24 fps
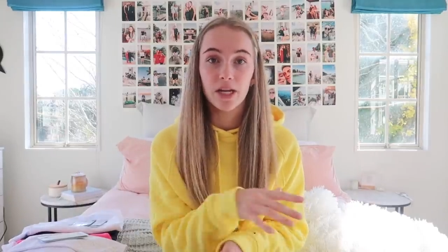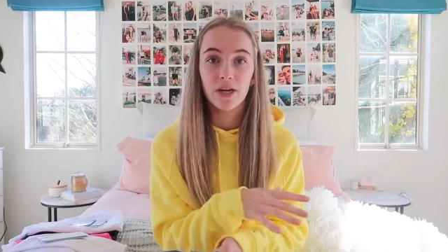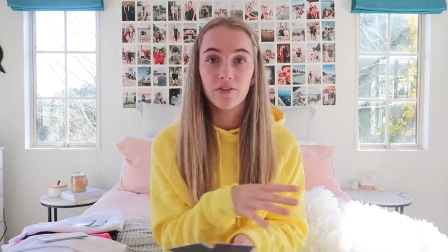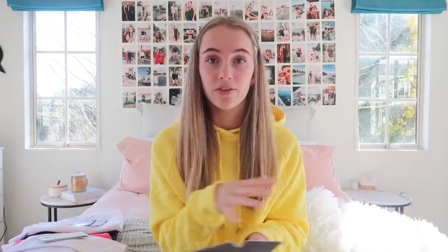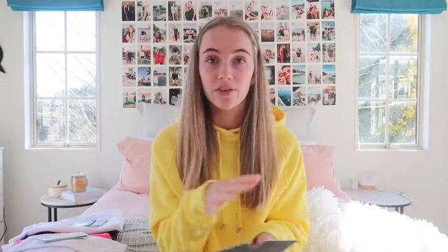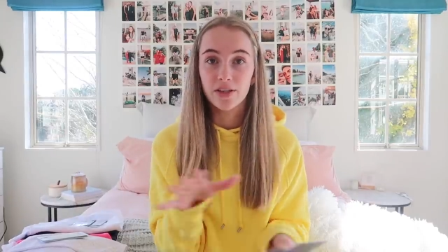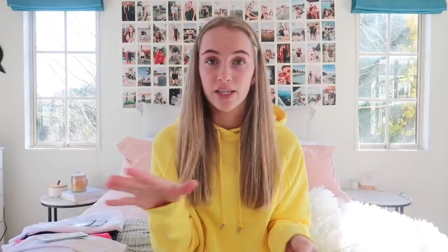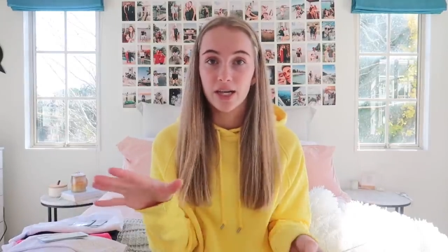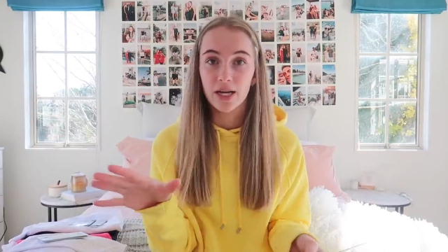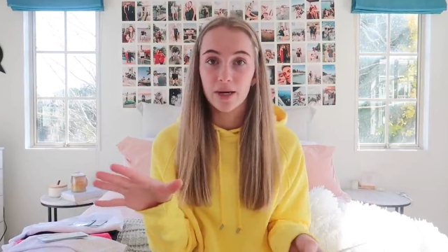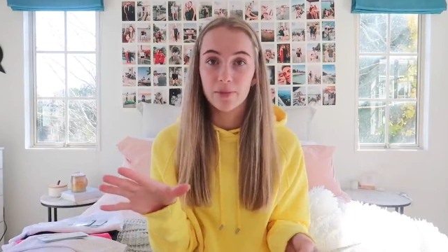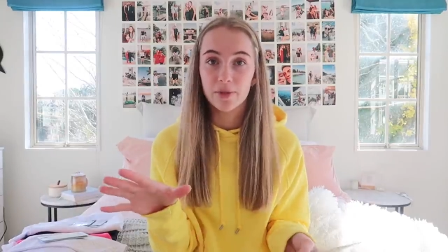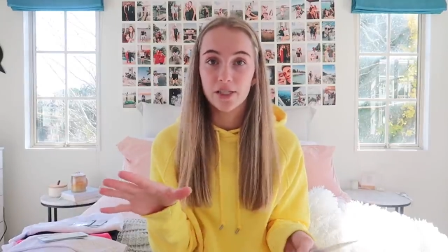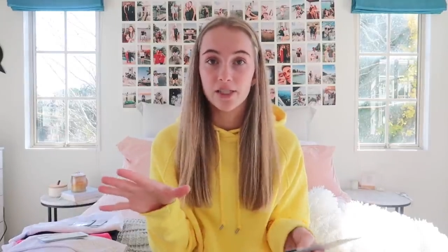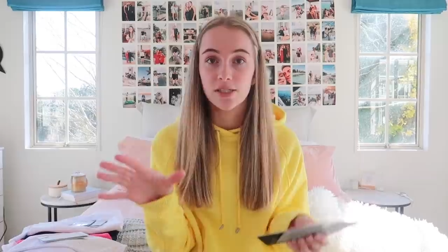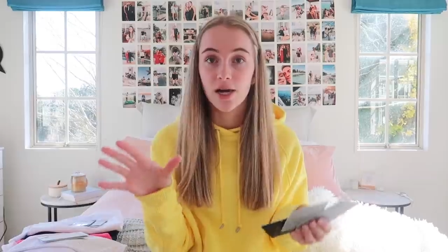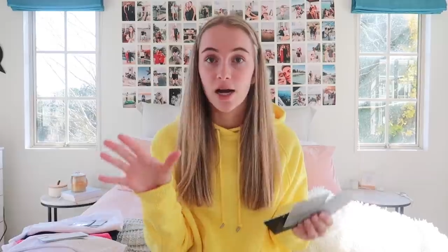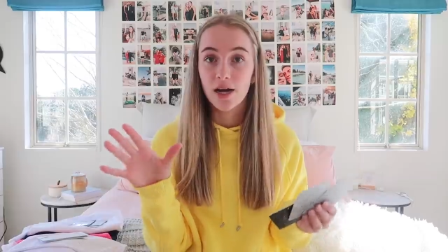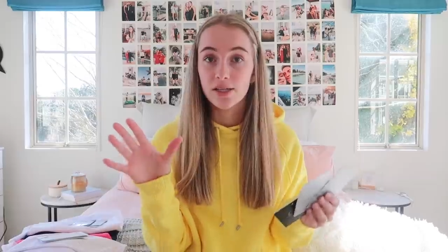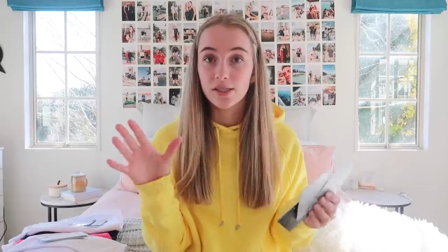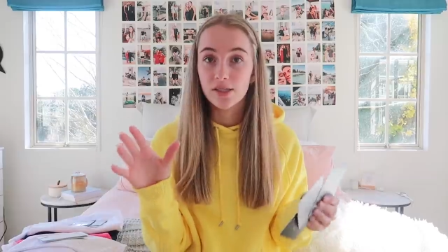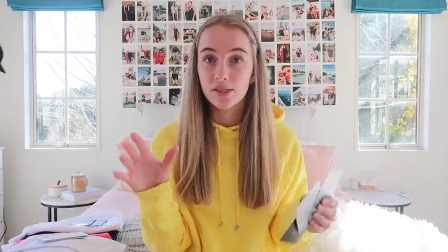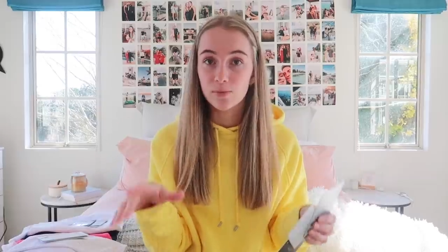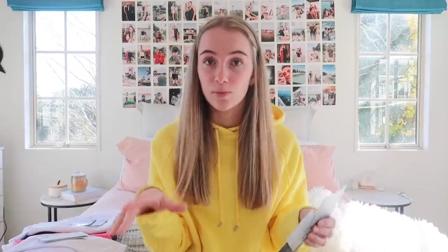everything I'm a
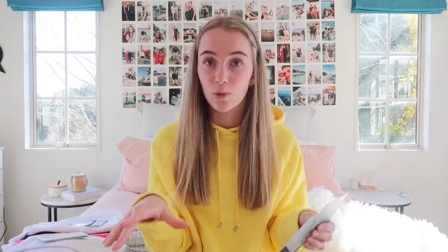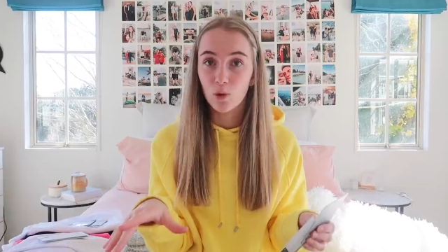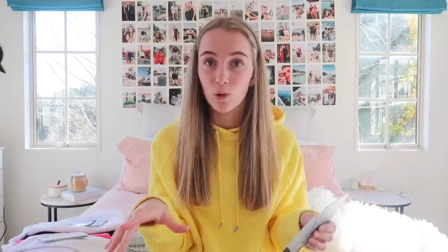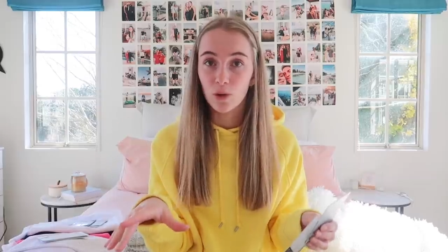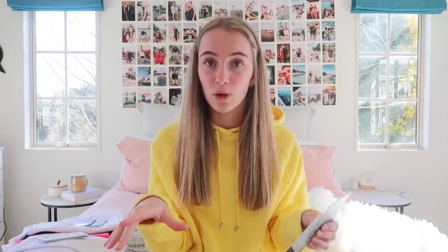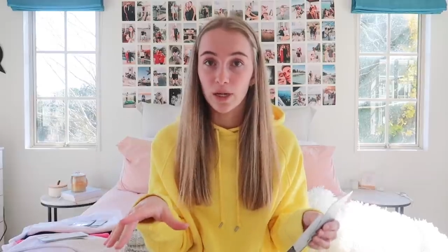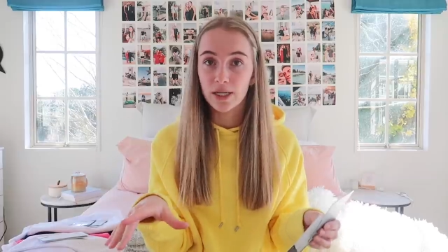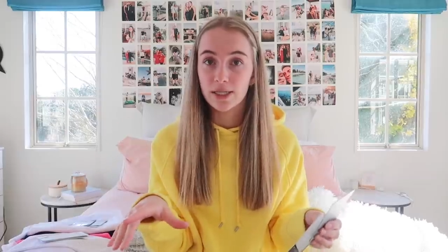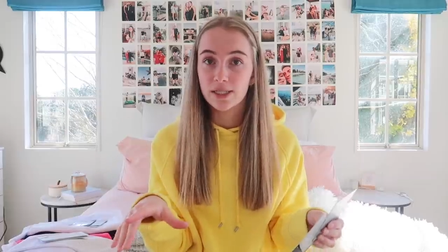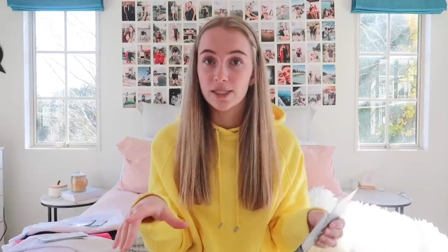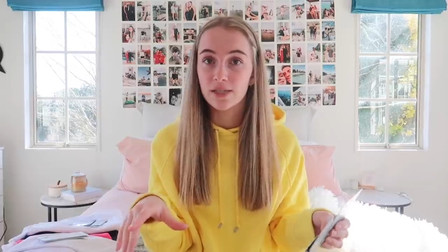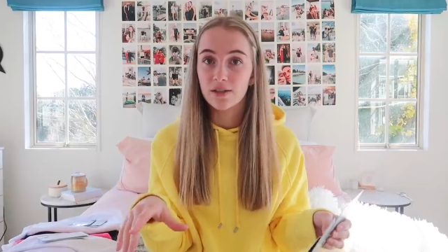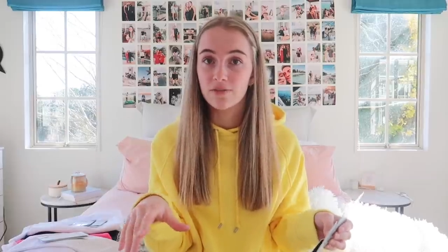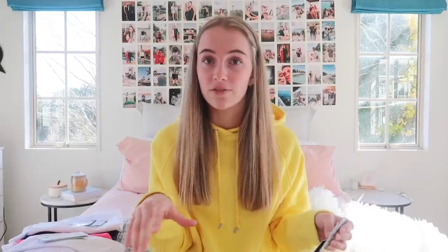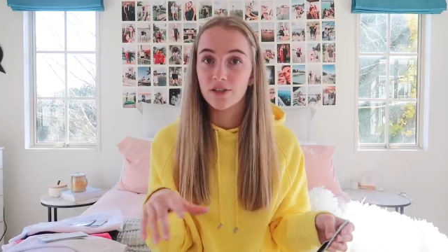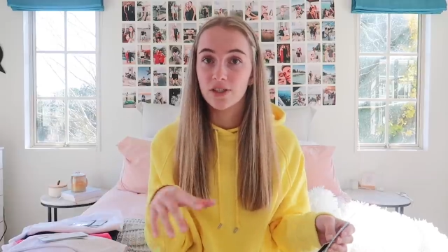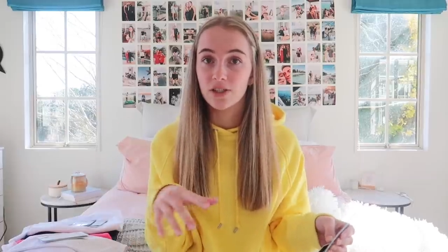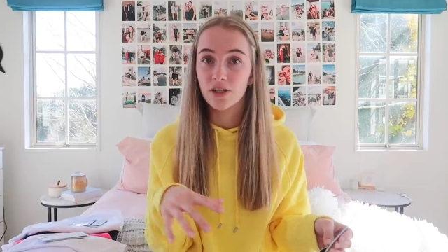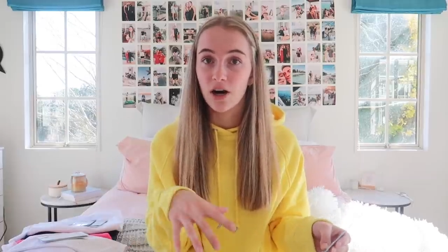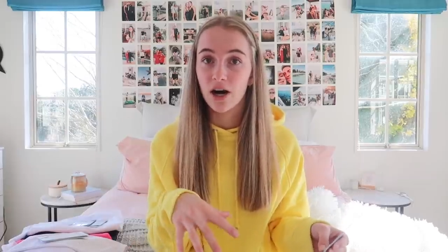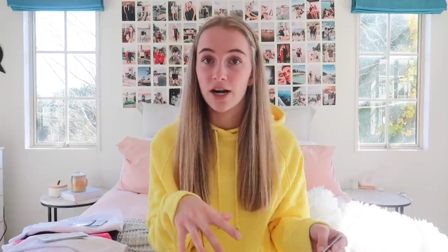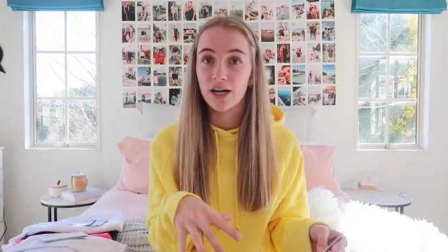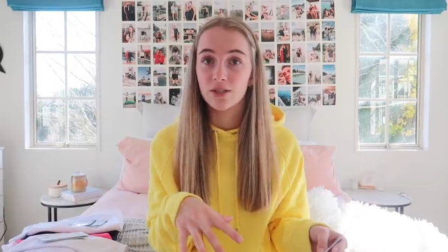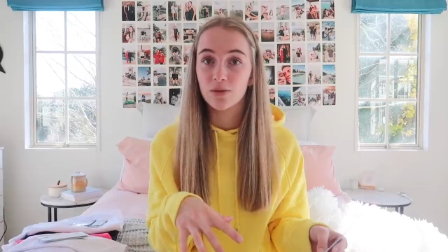size small except for
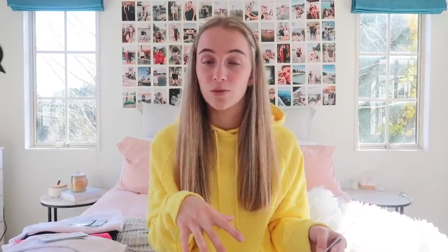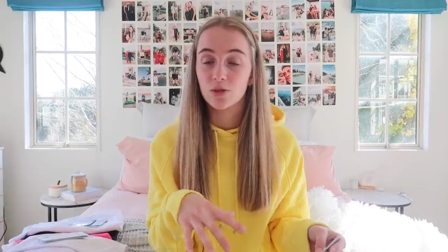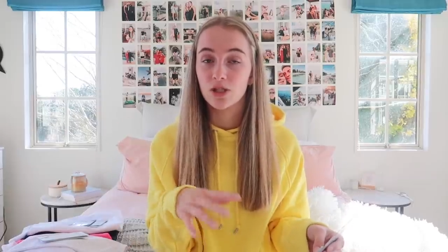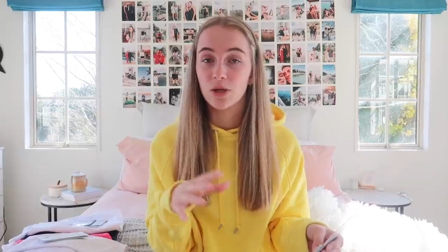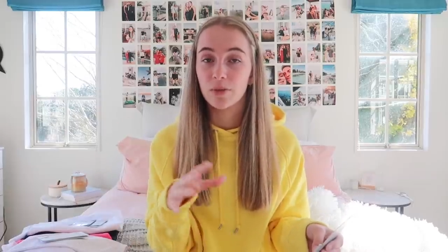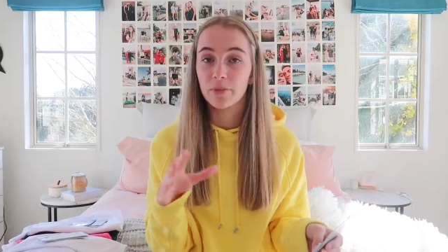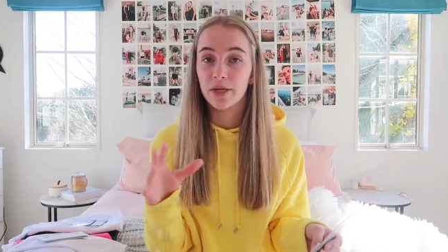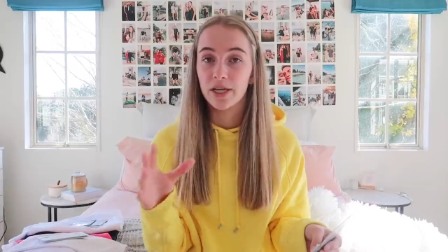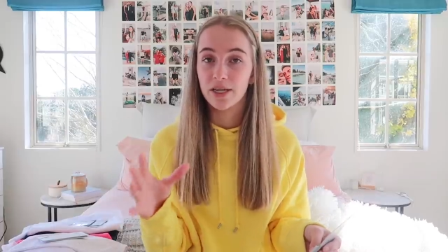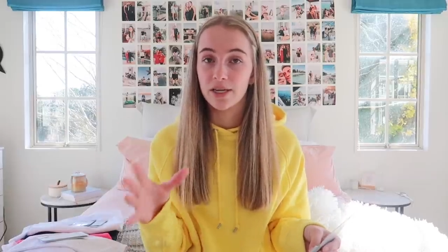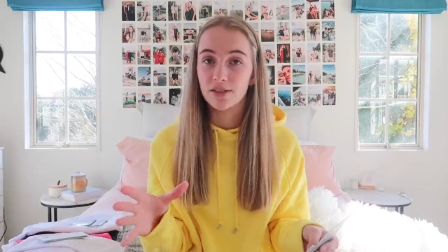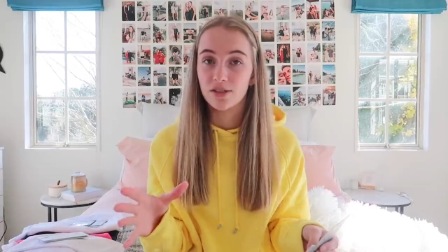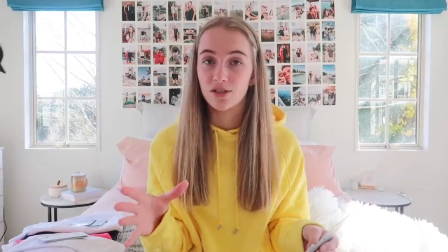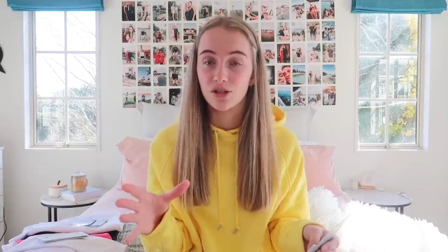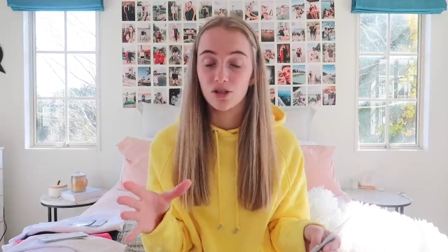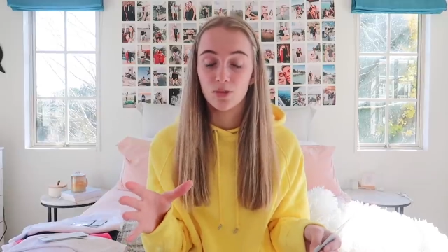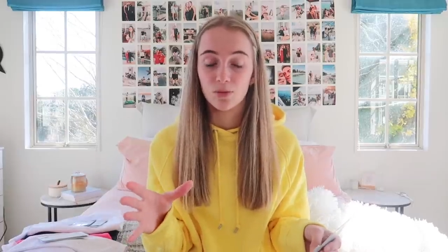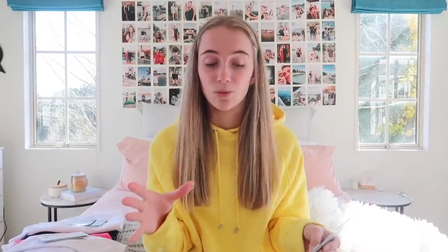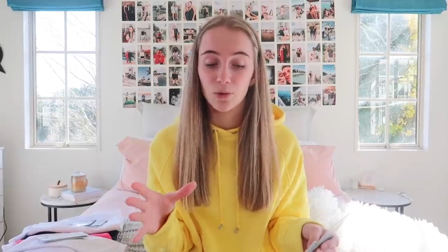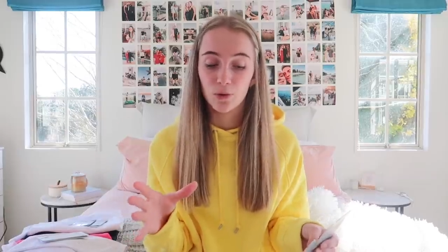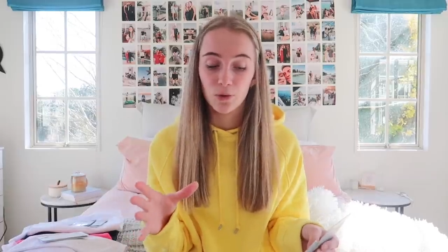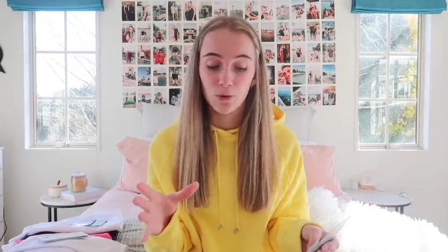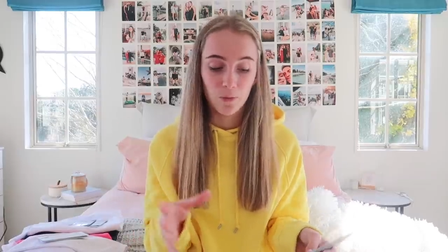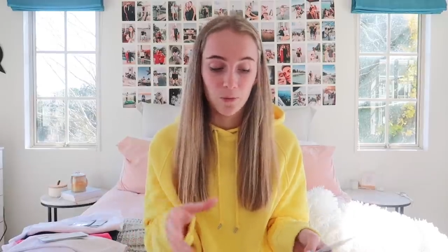tights, which I'm an extra
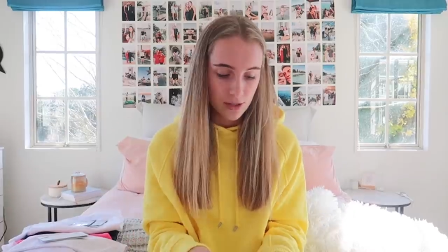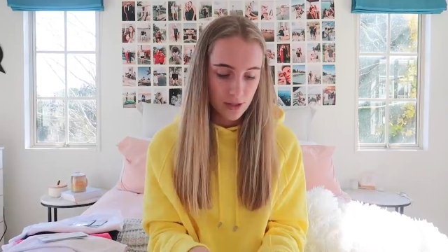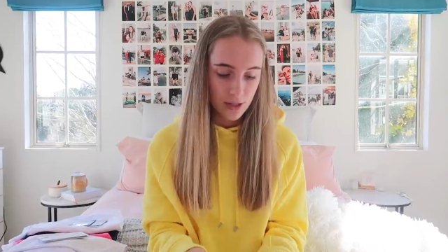small.